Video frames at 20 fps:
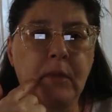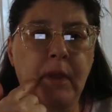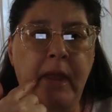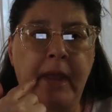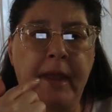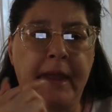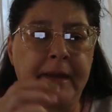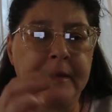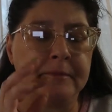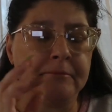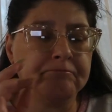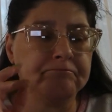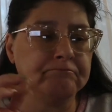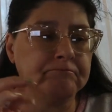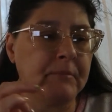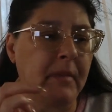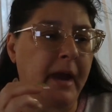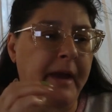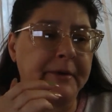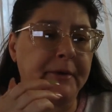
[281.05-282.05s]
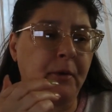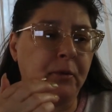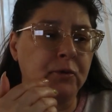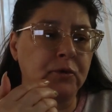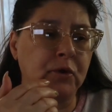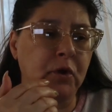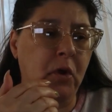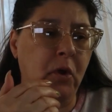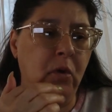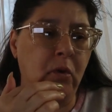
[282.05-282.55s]
And I
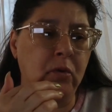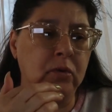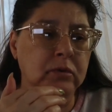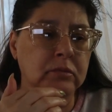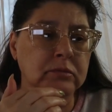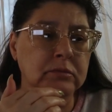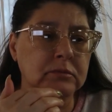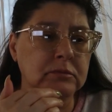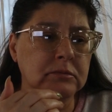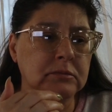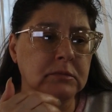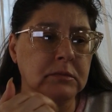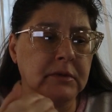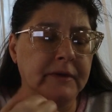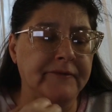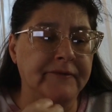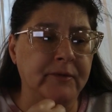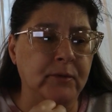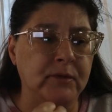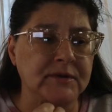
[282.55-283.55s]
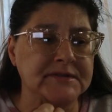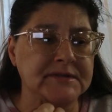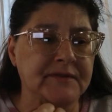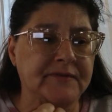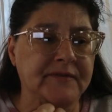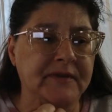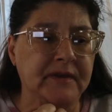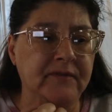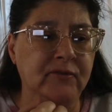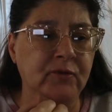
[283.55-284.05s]
don't know if it was a
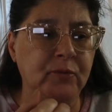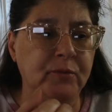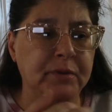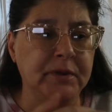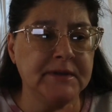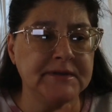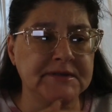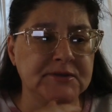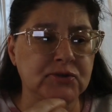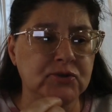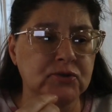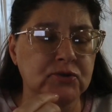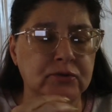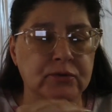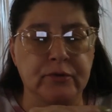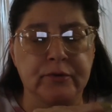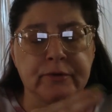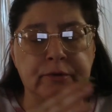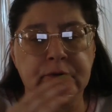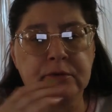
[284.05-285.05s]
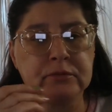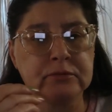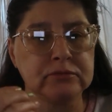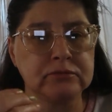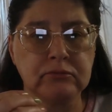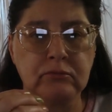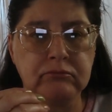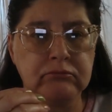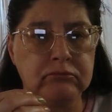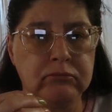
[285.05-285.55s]
fever blister or
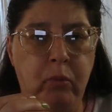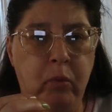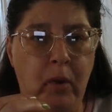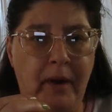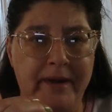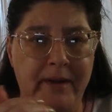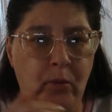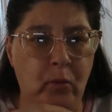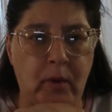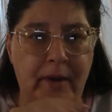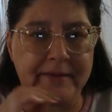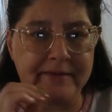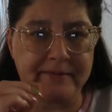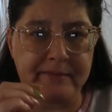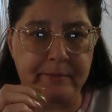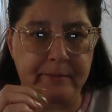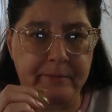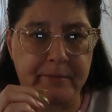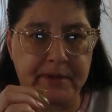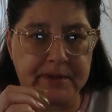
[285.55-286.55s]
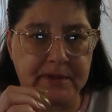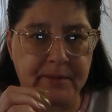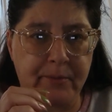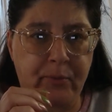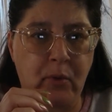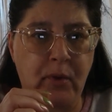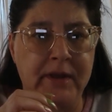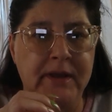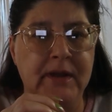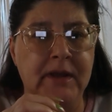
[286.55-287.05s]
what it was. But the
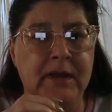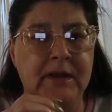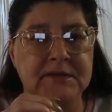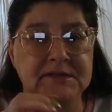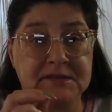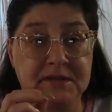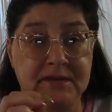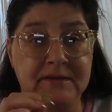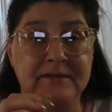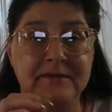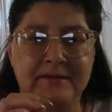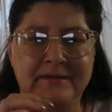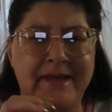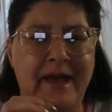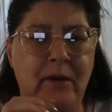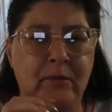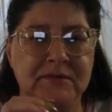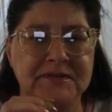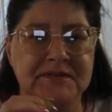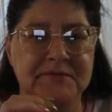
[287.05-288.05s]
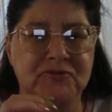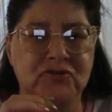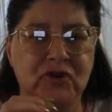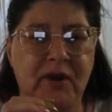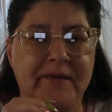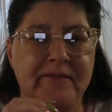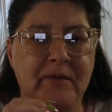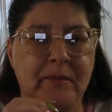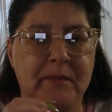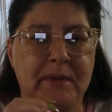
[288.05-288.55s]
point is, that was
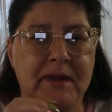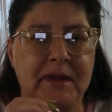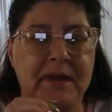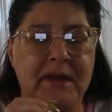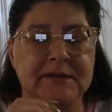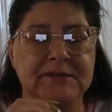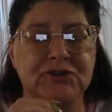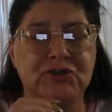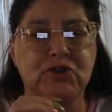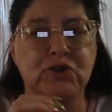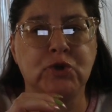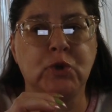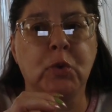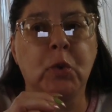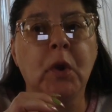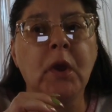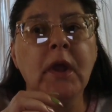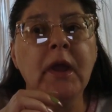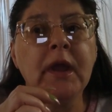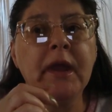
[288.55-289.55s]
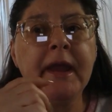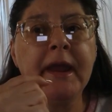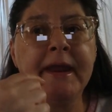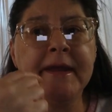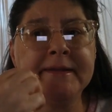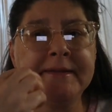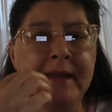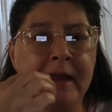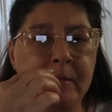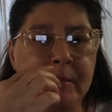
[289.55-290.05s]
driving me nuts too.
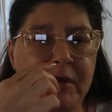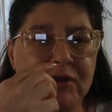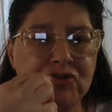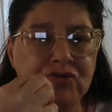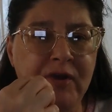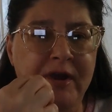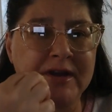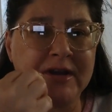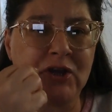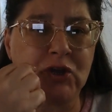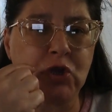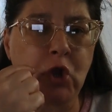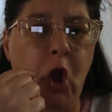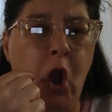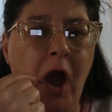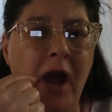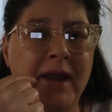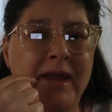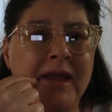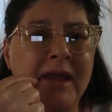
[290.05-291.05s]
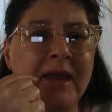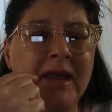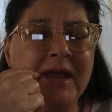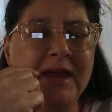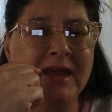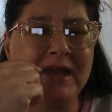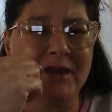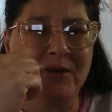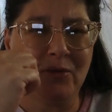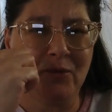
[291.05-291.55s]
Anytime I tried to talk,
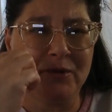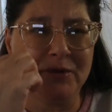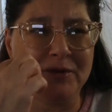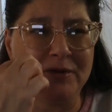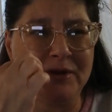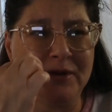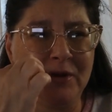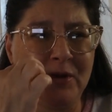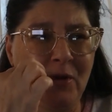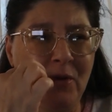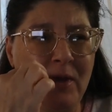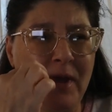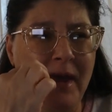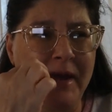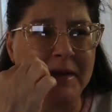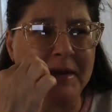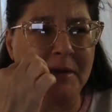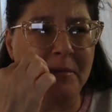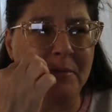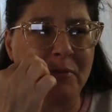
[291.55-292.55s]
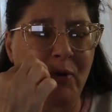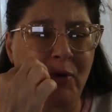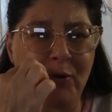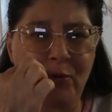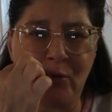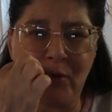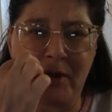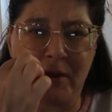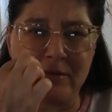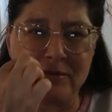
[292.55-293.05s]
it would, you know, kind of
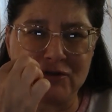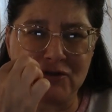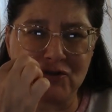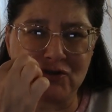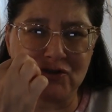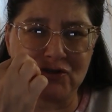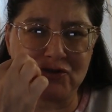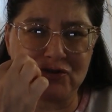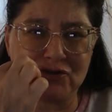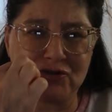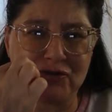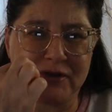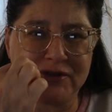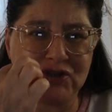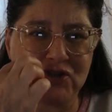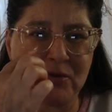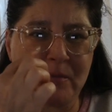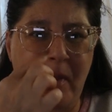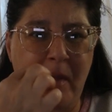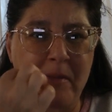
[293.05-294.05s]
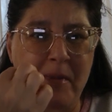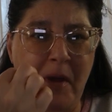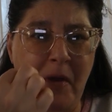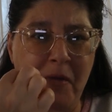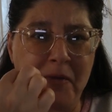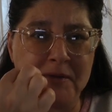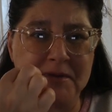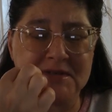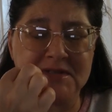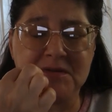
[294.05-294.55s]
burn when I was stretching my
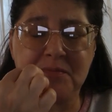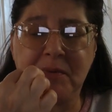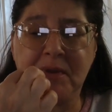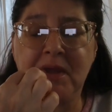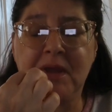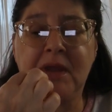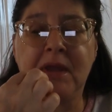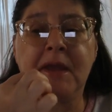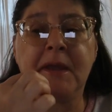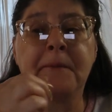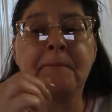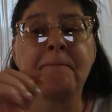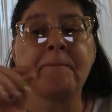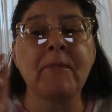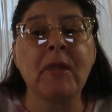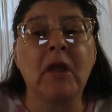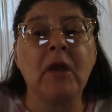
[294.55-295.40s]
mouth and speaking,